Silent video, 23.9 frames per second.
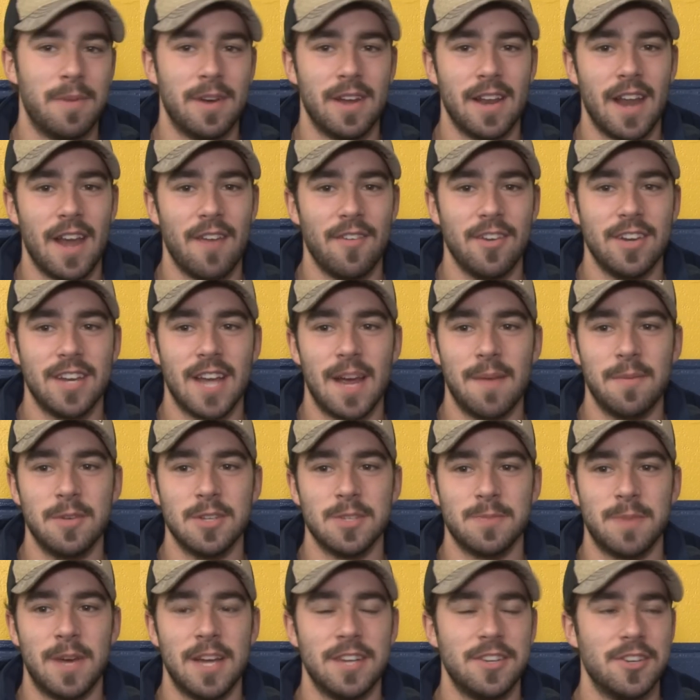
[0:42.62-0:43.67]
but every time it
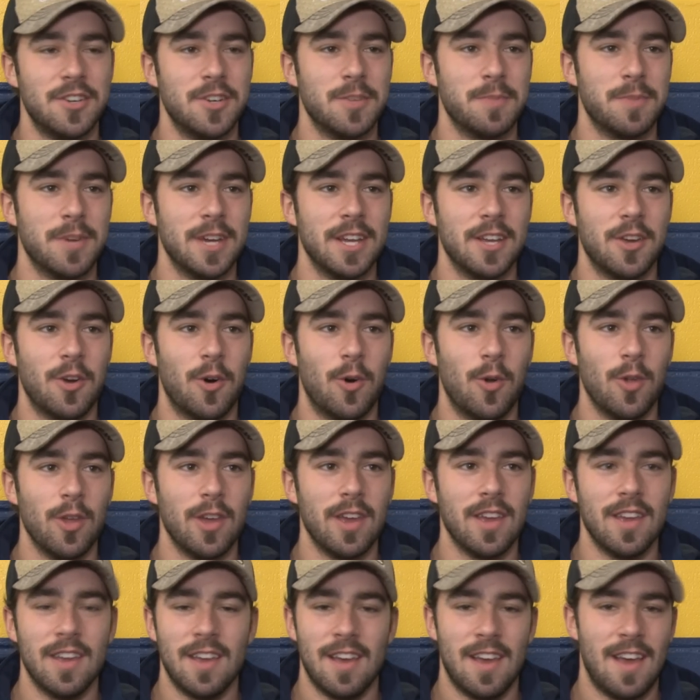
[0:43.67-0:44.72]
was my turn to play
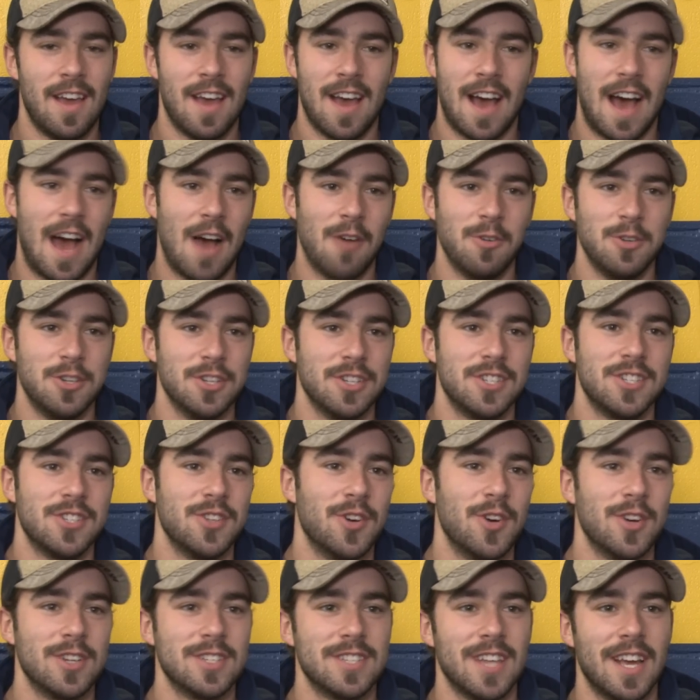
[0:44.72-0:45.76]
goalie, I was just
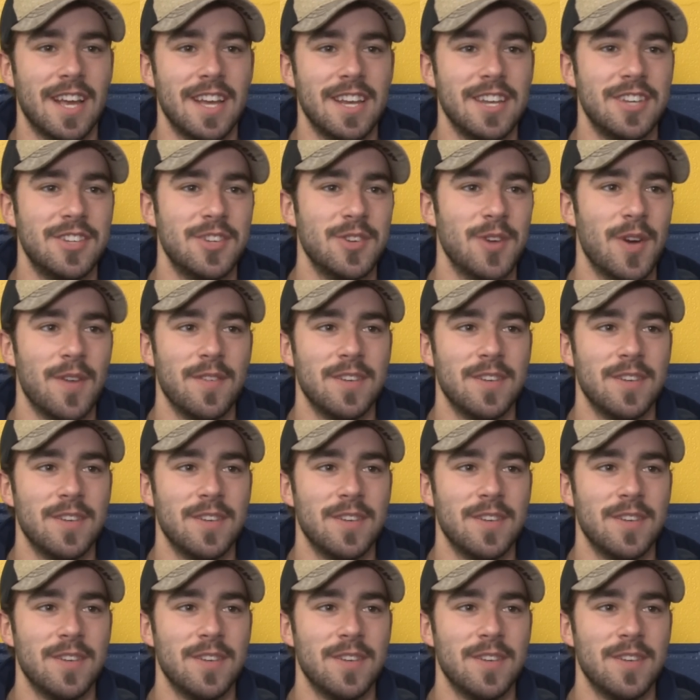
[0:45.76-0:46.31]
so excited to.